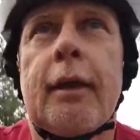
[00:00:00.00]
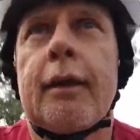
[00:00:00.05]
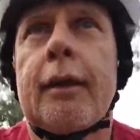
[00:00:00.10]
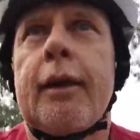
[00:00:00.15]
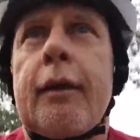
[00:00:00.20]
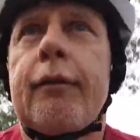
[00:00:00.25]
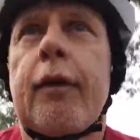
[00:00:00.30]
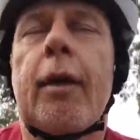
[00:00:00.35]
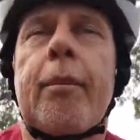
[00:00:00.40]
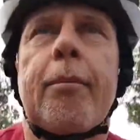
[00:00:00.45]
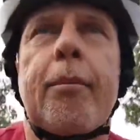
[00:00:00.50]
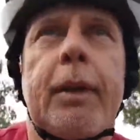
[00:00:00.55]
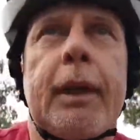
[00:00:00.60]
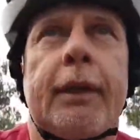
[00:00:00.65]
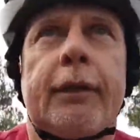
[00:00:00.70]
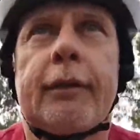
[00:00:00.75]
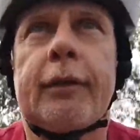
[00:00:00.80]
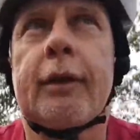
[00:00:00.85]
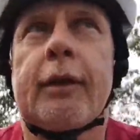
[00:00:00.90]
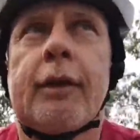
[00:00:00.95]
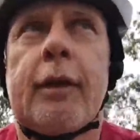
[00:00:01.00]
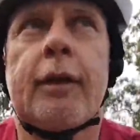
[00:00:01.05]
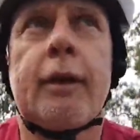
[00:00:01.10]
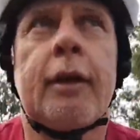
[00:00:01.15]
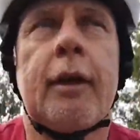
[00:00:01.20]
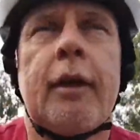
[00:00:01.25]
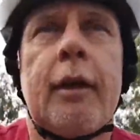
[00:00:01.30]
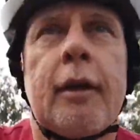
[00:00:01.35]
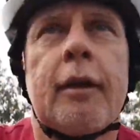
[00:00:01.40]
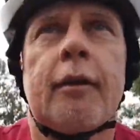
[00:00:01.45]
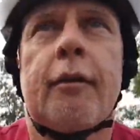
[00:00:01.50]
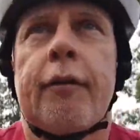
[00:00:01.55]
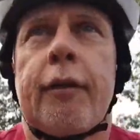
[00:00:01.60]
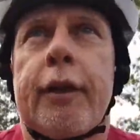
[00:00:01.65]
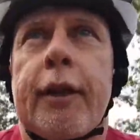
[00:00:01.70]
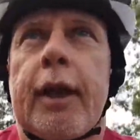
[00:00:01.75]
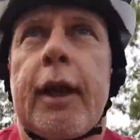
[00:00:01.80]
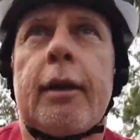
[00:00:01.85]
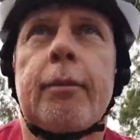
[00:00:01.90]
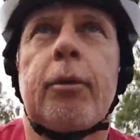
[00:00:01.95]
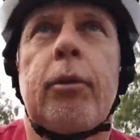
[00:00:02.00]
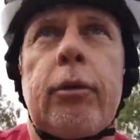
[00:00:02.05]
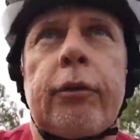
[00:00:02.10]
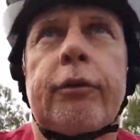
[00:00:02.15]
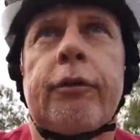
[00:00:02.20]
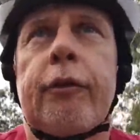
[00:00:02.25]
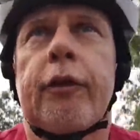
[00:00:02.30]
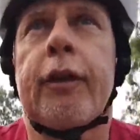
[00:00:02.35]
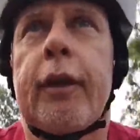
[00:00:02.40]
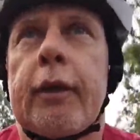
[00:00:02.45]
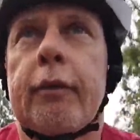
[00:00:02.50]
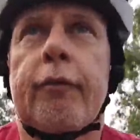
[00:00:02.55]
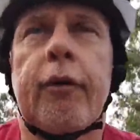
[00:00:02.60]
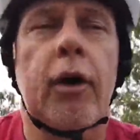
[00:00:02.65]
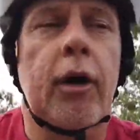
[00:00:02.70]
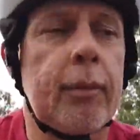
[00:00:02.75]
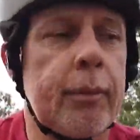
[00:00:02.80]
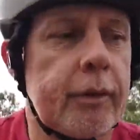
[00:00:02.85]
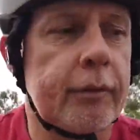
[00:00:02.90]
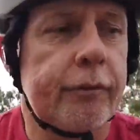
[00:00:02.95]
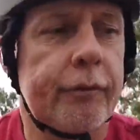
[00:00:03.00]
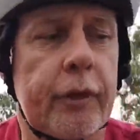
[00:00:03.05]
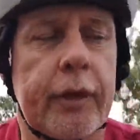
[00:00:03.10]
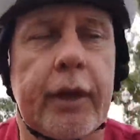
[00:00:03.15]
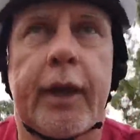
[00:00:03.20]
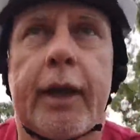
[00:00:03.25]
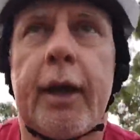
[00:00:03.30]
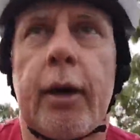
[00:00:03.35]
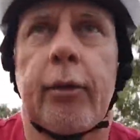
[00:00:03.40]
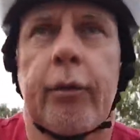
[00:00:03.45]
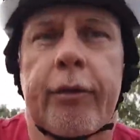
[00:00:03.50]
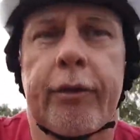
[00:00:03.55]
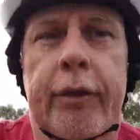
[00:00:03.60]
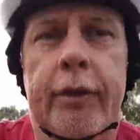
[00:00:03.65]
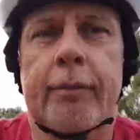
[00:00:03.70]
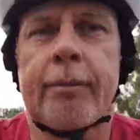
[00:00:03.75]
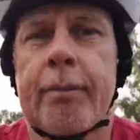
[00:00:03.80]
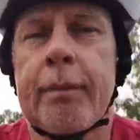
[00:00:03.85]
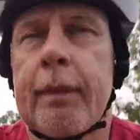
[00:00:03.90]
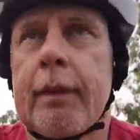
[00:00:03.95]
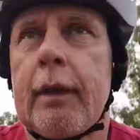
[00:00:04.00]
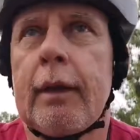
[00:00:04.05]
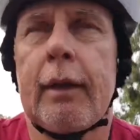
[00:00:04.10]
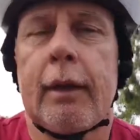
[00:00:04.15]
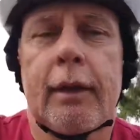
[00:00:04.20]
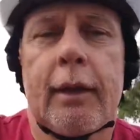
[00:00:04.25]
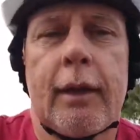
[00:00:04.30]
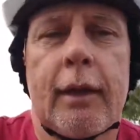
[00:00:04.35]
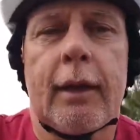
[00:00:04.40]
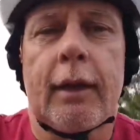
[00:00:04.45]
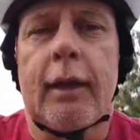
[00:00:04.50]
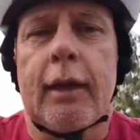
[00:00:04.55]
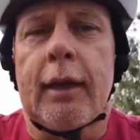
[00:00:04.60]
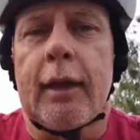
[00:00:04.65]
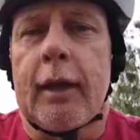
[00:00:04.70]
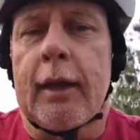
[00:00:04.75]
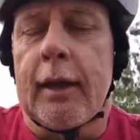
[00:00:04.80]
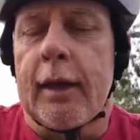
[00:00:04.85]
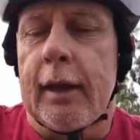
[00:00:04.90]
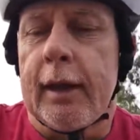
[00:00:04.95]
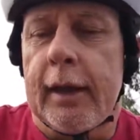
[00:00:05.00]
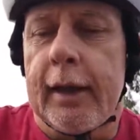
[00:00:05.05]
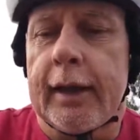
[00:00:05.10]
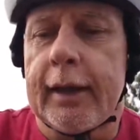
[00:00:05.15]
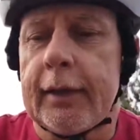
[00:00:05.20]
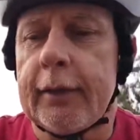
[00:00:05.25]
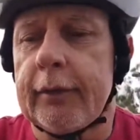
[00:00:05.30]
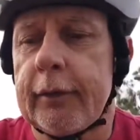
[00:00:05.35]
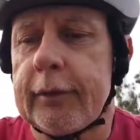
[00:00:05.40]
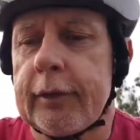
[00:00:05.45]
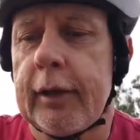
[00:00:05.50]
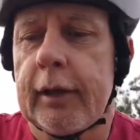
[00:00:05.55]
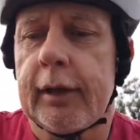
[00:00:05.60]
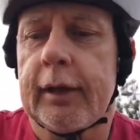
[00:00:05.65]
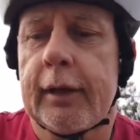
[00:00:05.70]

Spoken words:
give up meat for the animals, for the environment, for their health. And